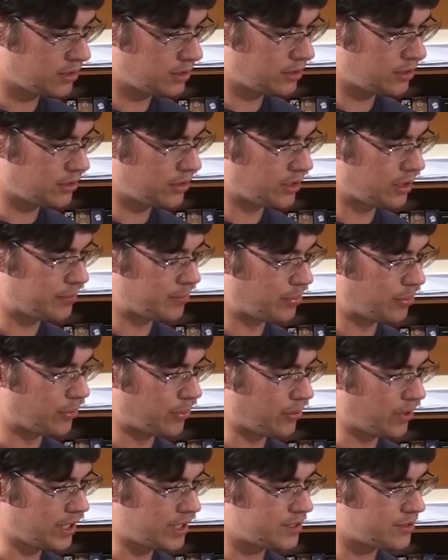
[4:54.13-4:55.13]
Good
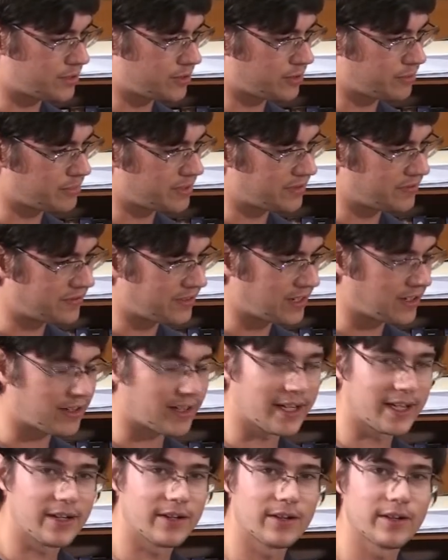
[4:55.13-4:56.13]
boy, Truman.
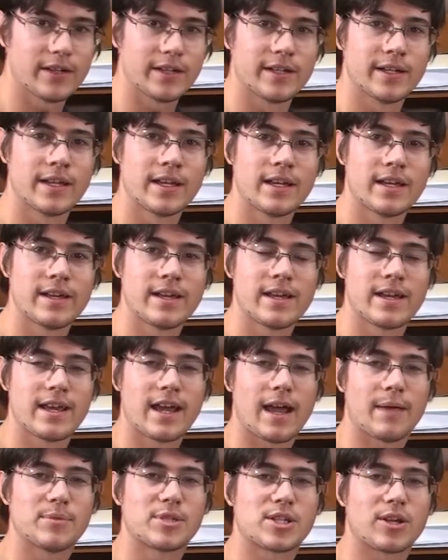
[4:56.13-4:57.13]
Very good.
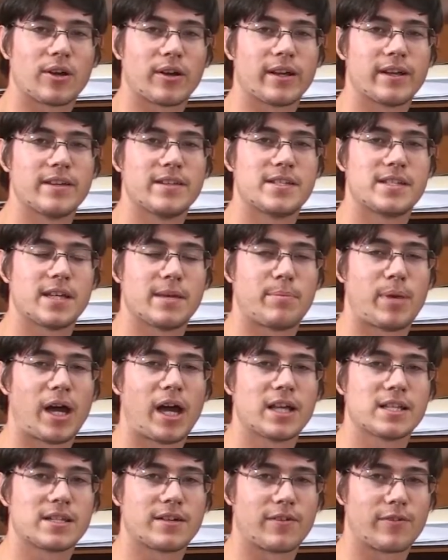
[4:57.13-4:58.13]
I'm starting to see a
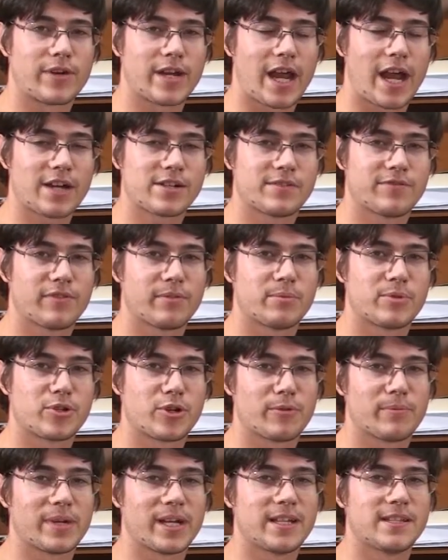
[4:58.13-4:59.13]
positive reaction from
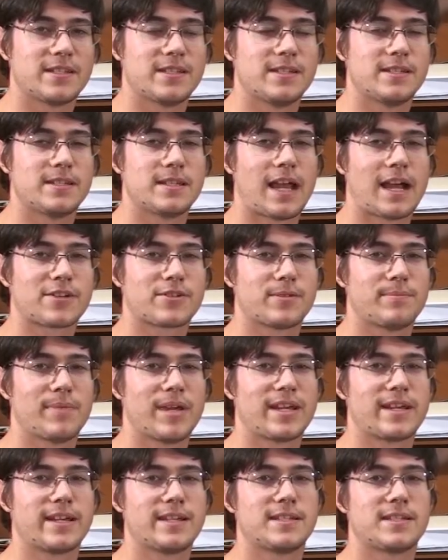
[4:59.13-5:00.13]
Truman as he's actually
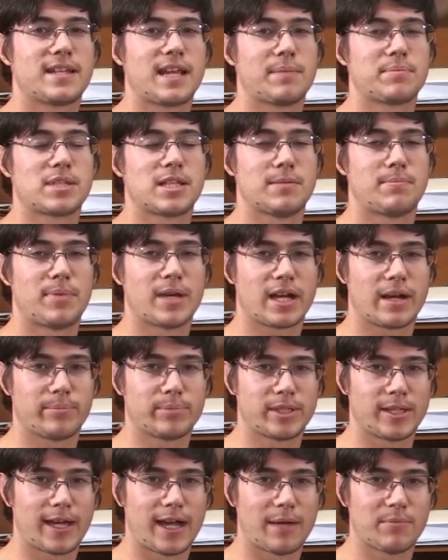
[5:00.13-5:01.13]
making steps to pick
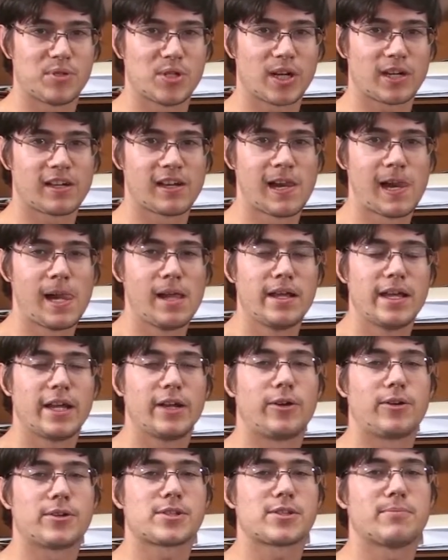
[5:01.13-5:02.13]
up the object
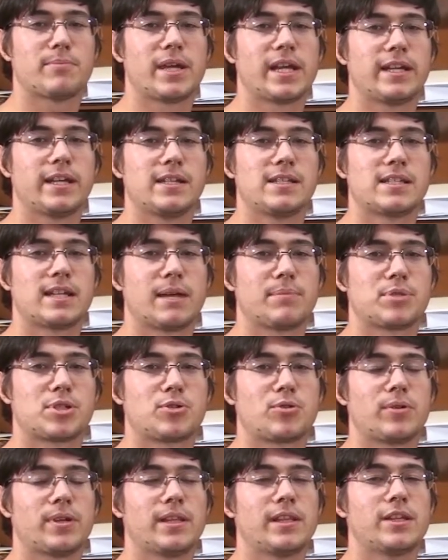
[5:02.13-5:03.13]
and also making steps
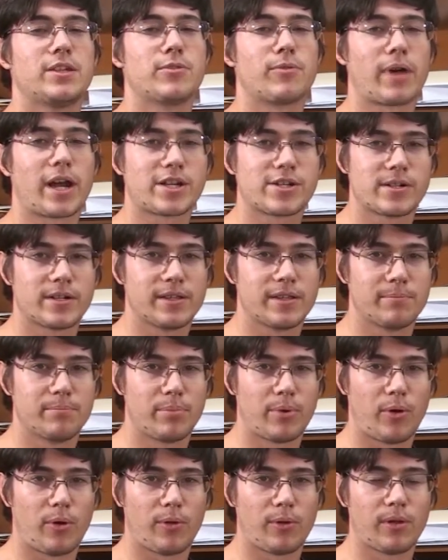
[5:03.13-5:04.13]
in the direction of the
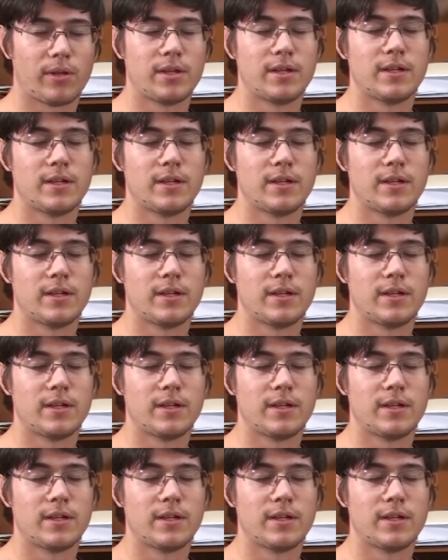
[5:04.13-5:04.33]
bowl